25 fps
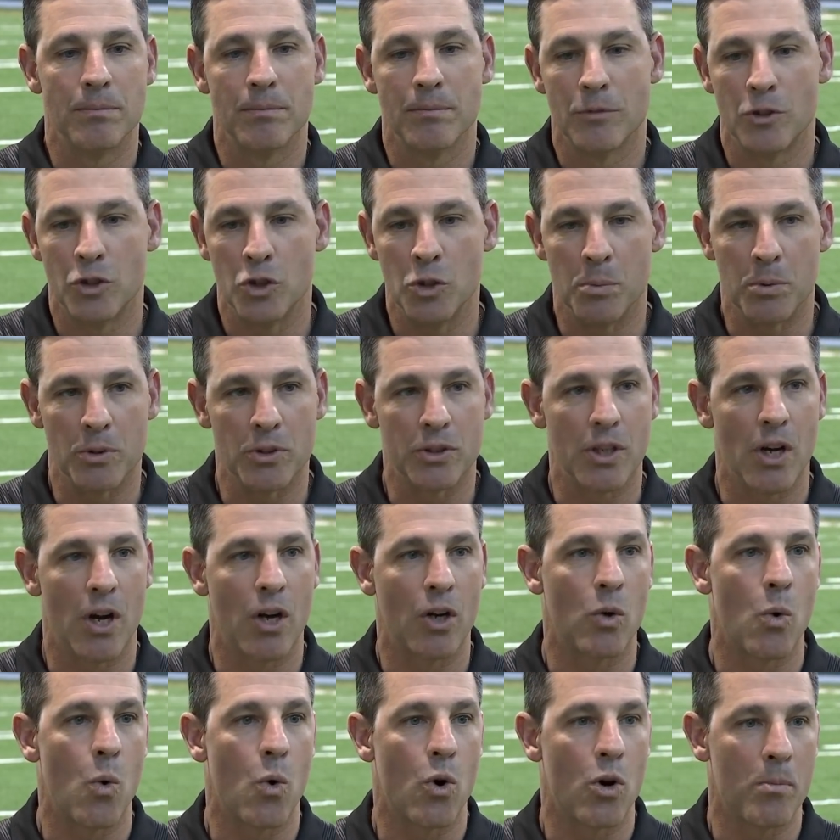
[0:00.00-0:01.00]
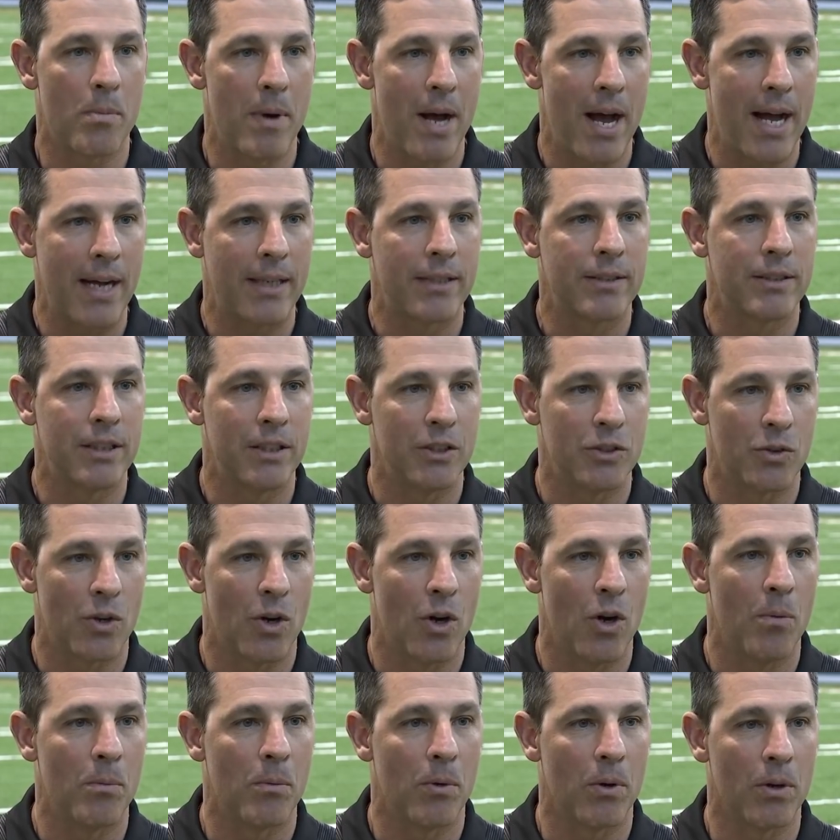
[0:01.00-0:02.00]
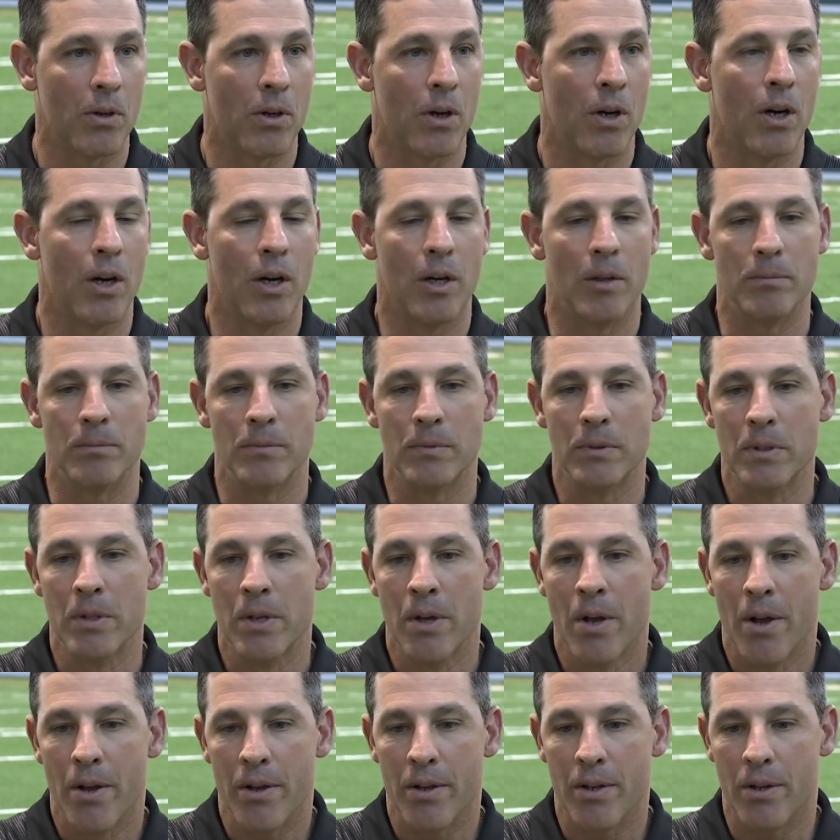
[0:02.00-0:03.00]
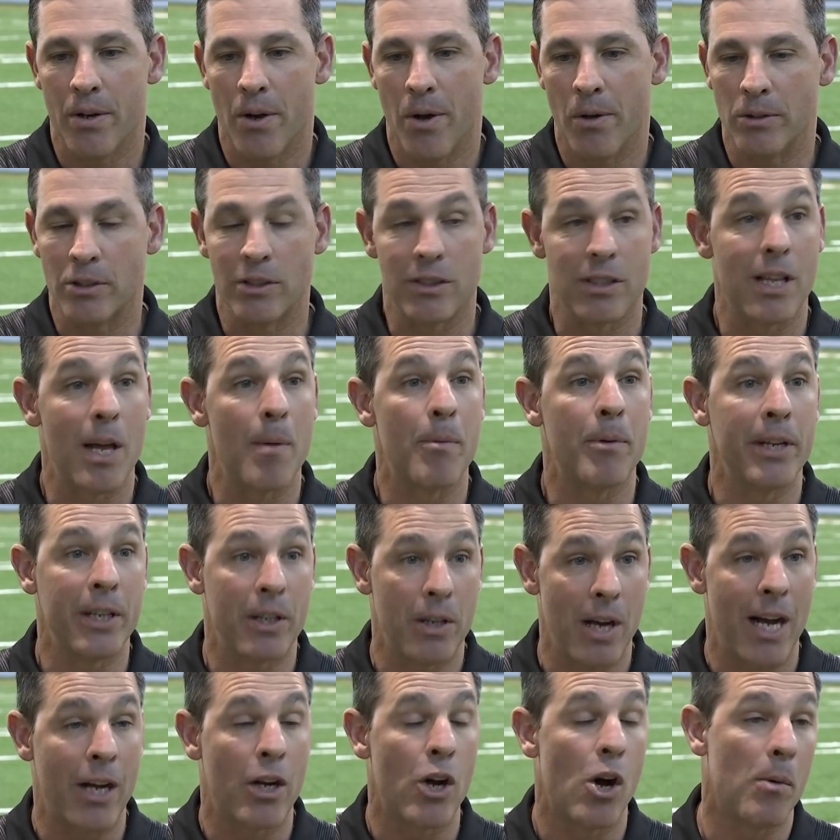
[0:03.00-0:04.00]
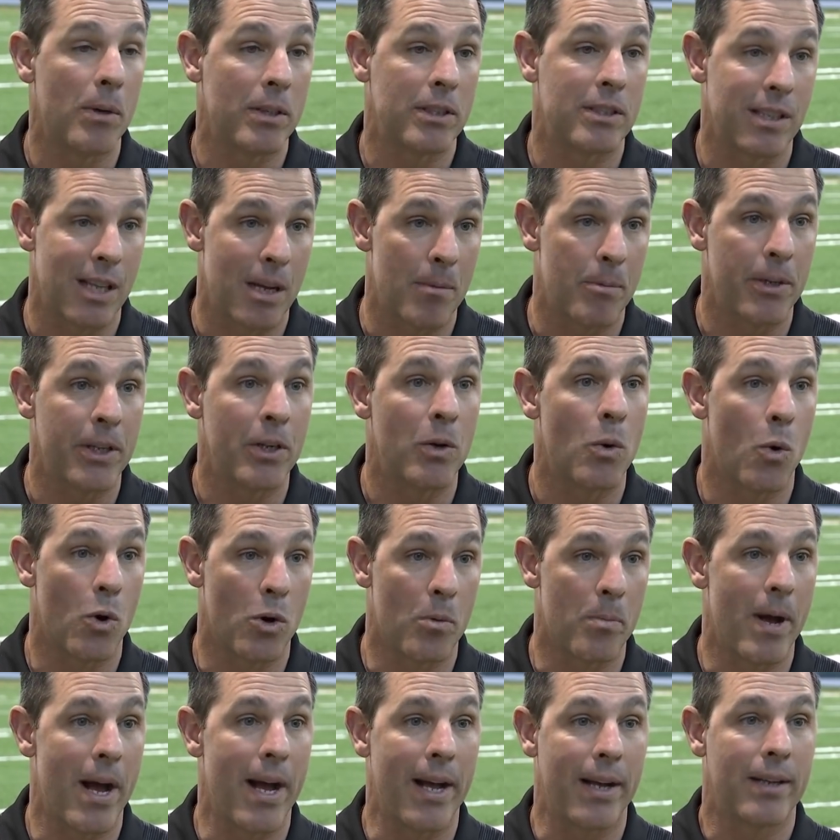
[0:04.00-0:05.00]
superstar quarterback syndrome, or celebrity. I call it a celebrity quarterback.